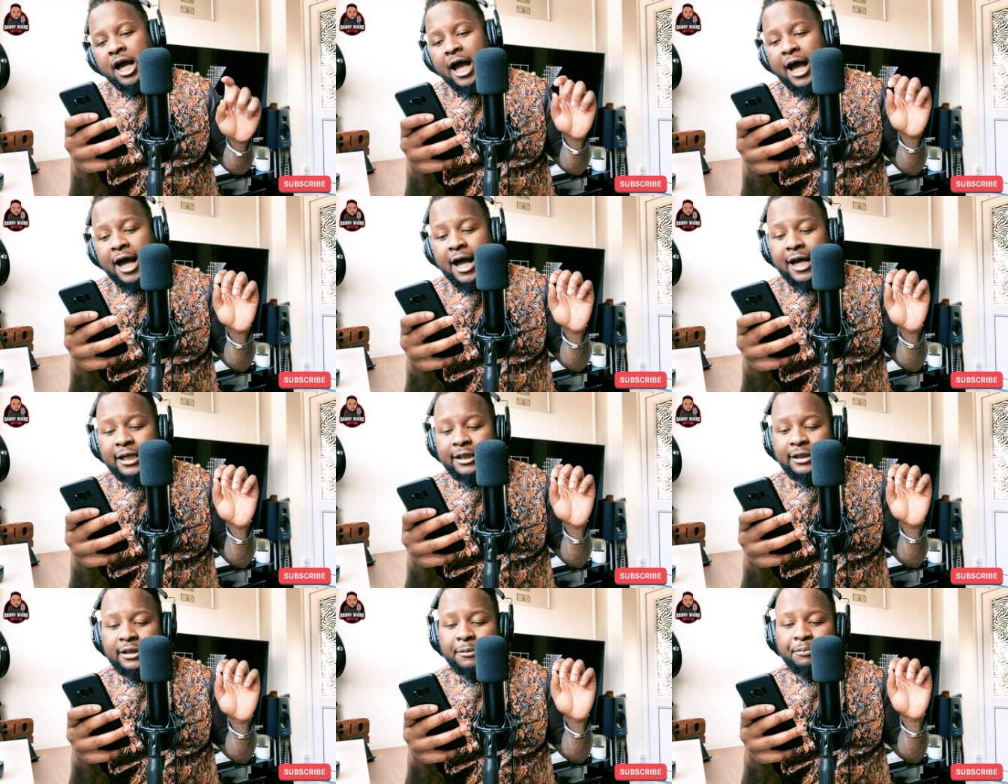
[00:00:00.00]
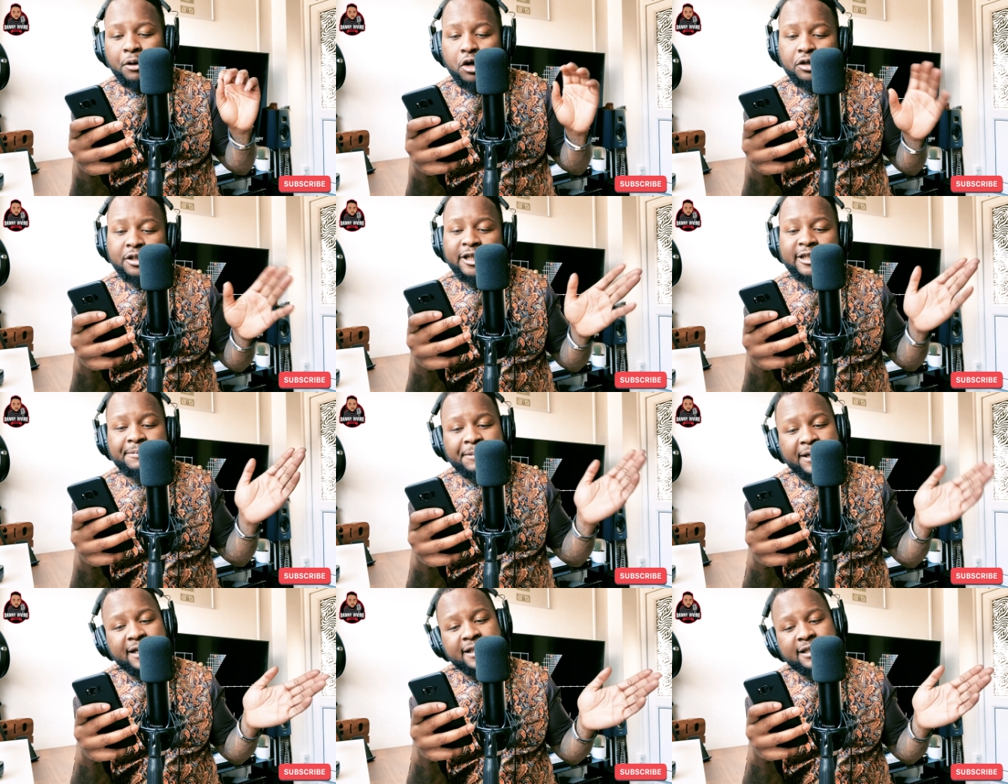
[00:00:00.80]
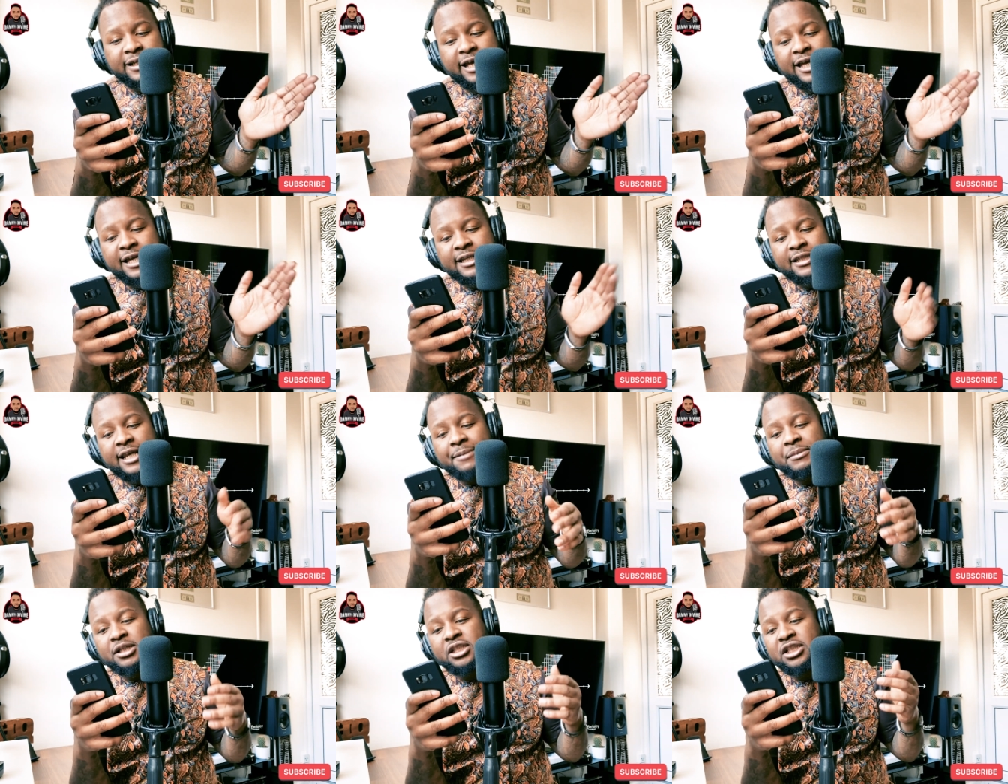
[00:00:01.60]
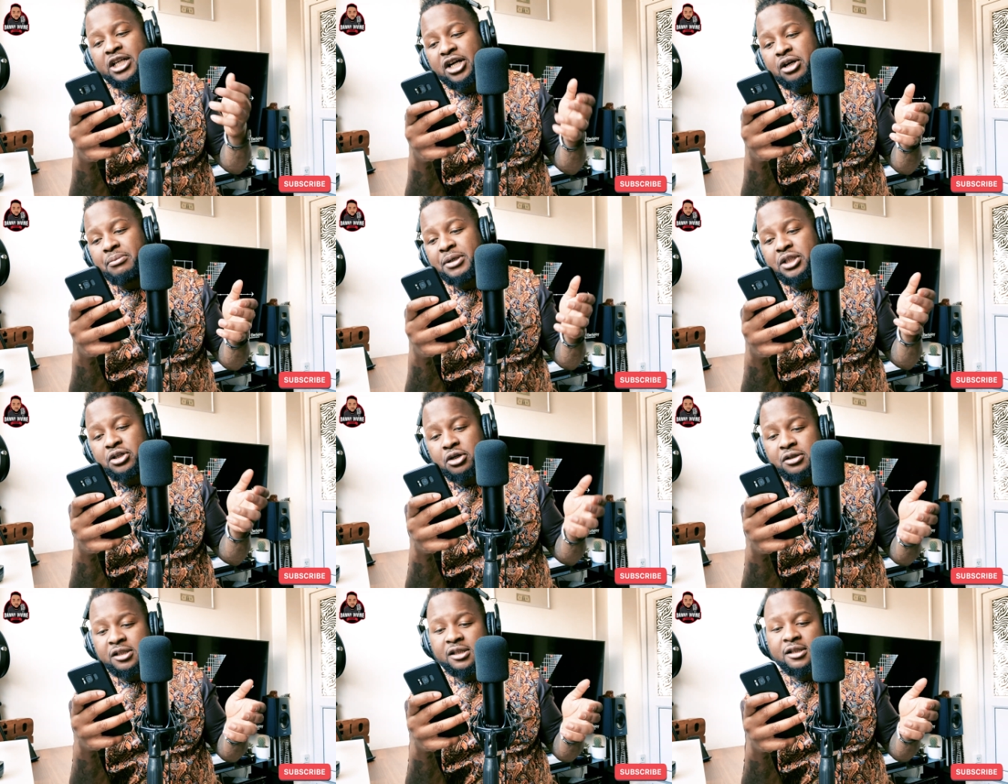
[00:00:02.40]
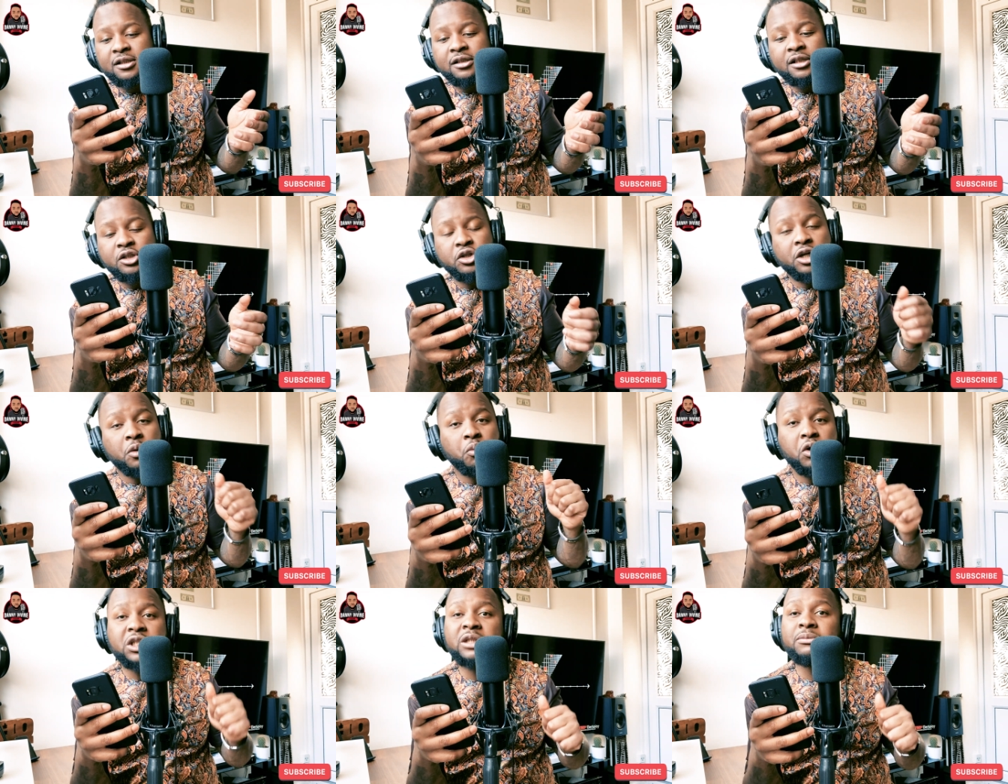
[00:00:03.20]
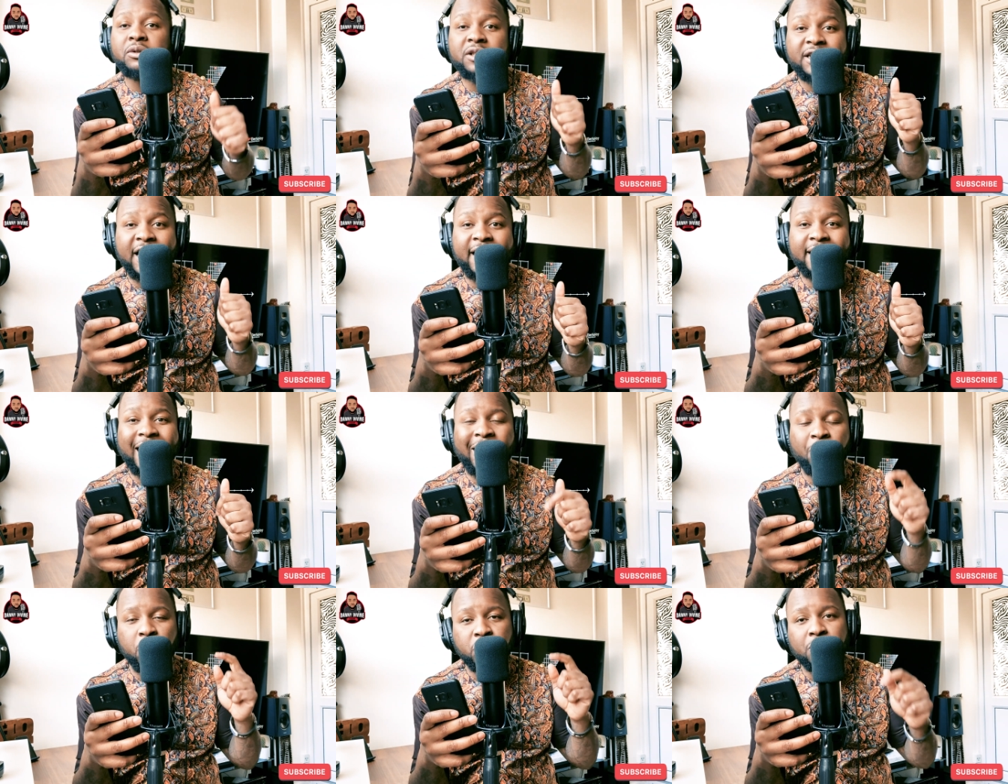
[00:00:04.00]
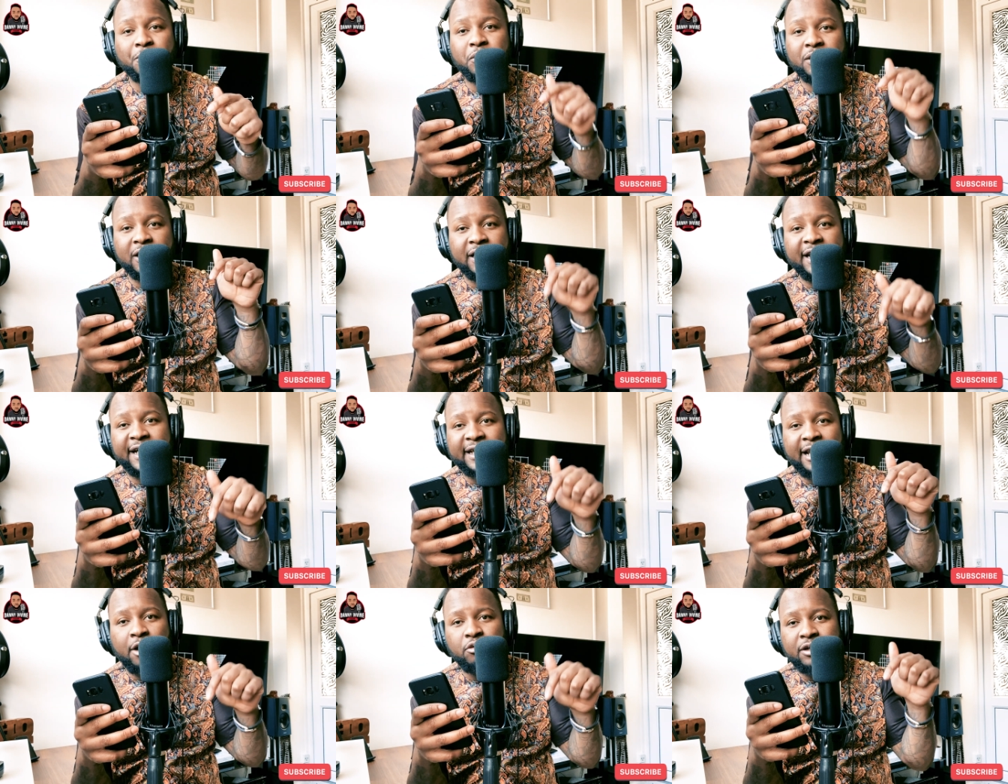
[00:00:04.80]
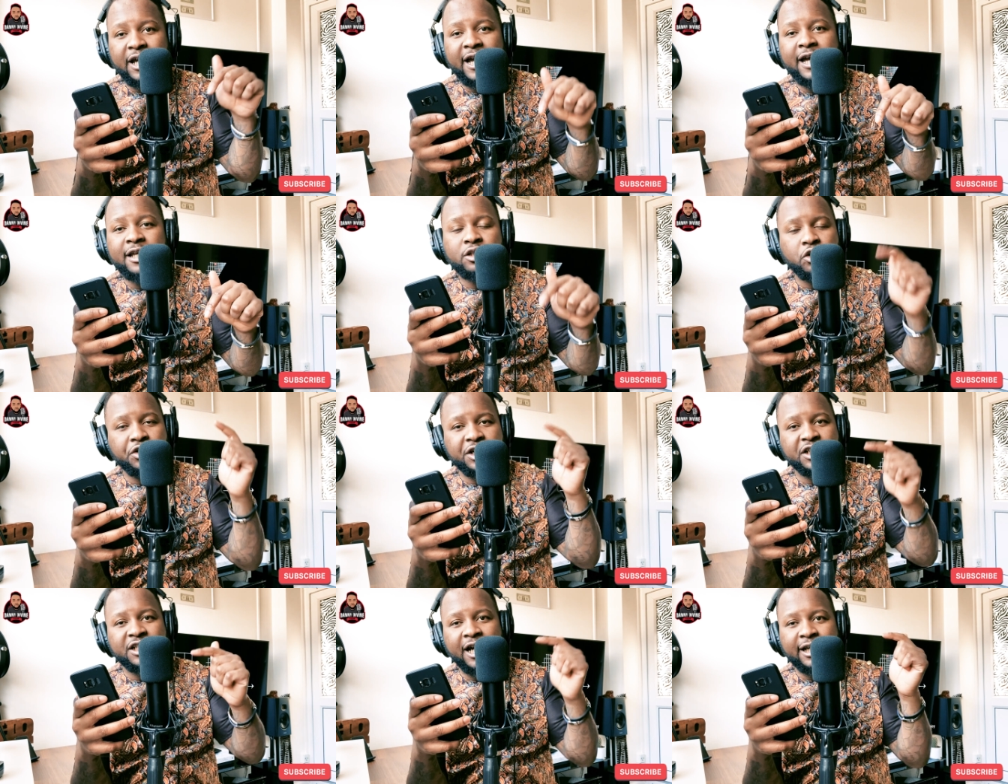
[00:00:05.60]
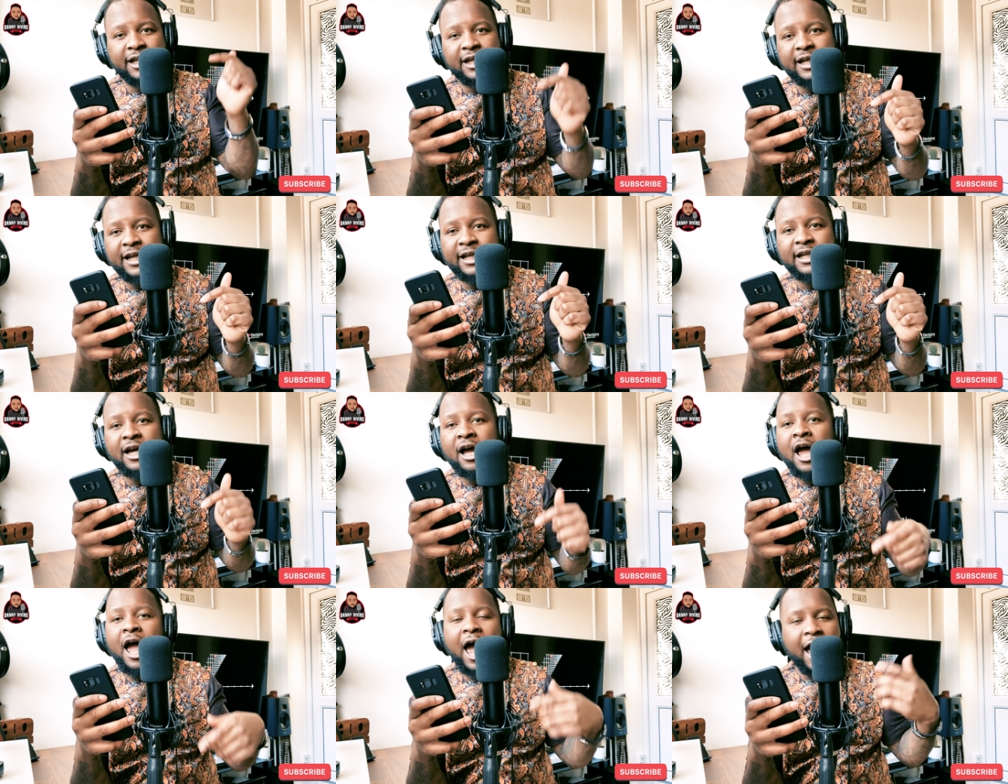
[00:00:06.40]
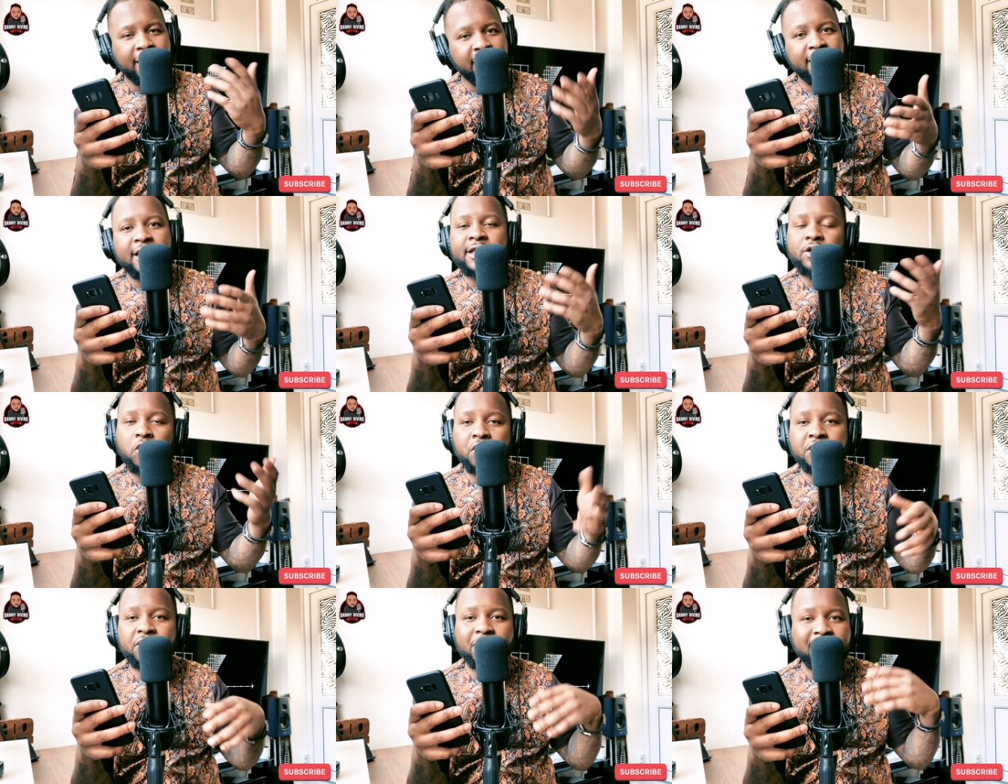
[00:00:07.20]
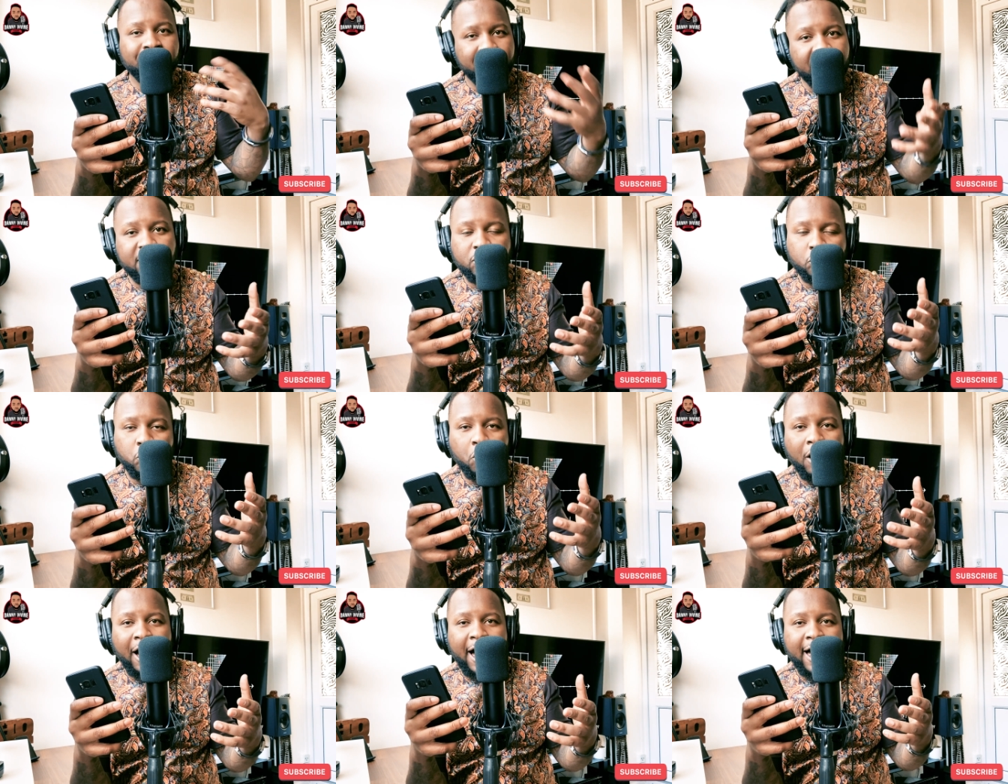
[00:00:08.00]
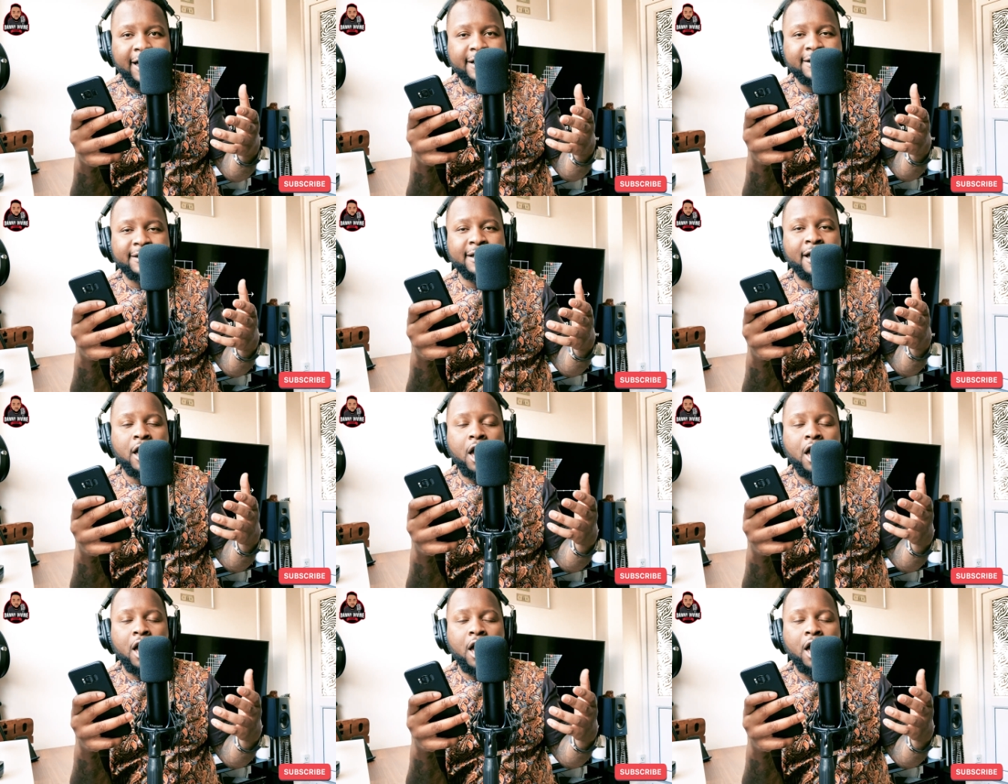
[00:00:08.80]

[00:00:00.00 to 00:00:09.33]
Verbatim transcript: And the person that's speaking today, his name is Jeromy Johnson. You can watch him on TED. I'll also put the link down there so you can check the link. And then he's going to explain to you guys